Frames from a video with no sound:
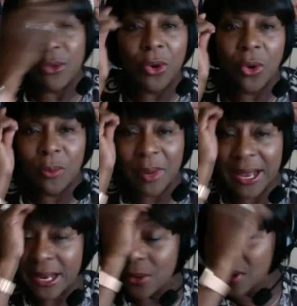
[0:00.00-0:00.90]
road
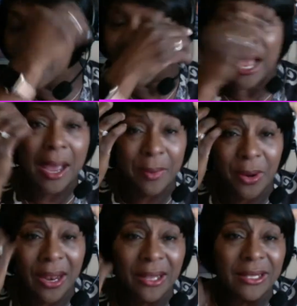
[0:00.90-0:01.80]
playing all the time and
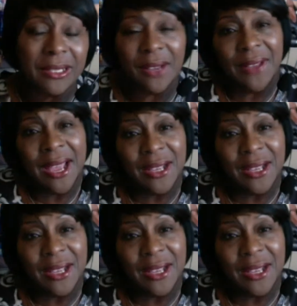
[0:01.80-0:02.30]
all that good stuff.